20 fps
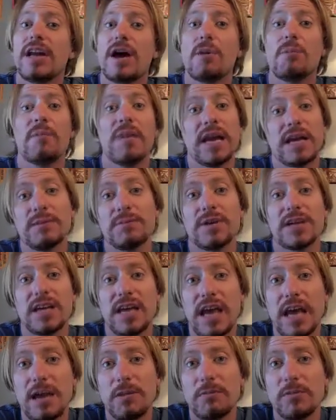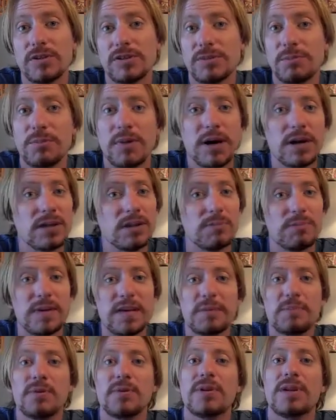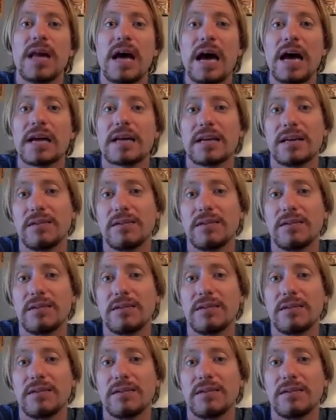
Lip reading: Now, Meghan McCain was among the people not